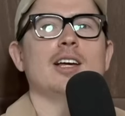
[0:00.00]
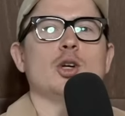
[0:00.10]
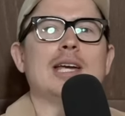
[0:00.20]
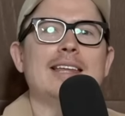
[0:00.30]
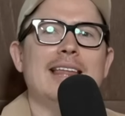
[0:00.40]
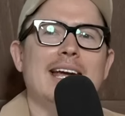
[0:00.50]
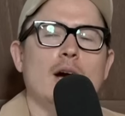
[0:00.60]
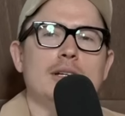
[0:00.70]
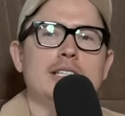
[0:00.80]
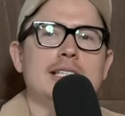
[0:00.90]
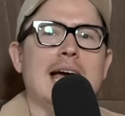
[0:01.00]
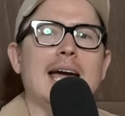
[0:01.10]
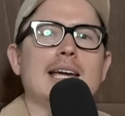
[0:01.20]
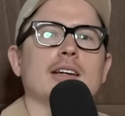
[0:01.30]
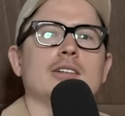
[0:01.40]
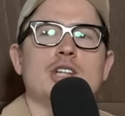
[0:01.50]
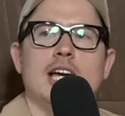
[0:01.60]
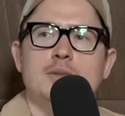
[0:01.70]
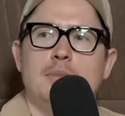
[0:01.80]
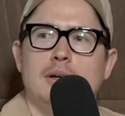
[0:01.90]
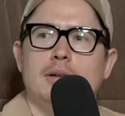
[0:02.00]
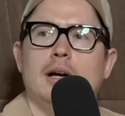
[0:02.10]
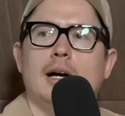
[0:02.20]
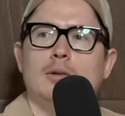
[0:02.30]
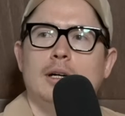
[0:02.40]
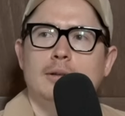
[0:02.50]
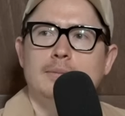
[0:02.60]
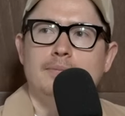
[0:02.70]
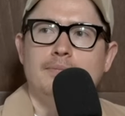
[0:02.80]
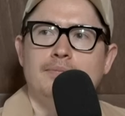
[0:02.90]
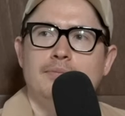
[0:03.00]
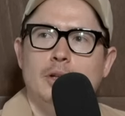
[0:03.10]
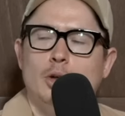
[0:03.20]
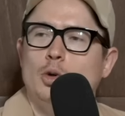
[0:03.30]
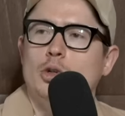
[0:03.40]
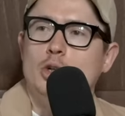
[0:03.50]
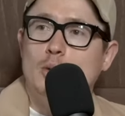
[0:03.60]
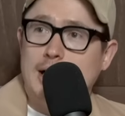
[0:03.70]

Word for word: So here they're going to take Jasper Alger. Oh, who you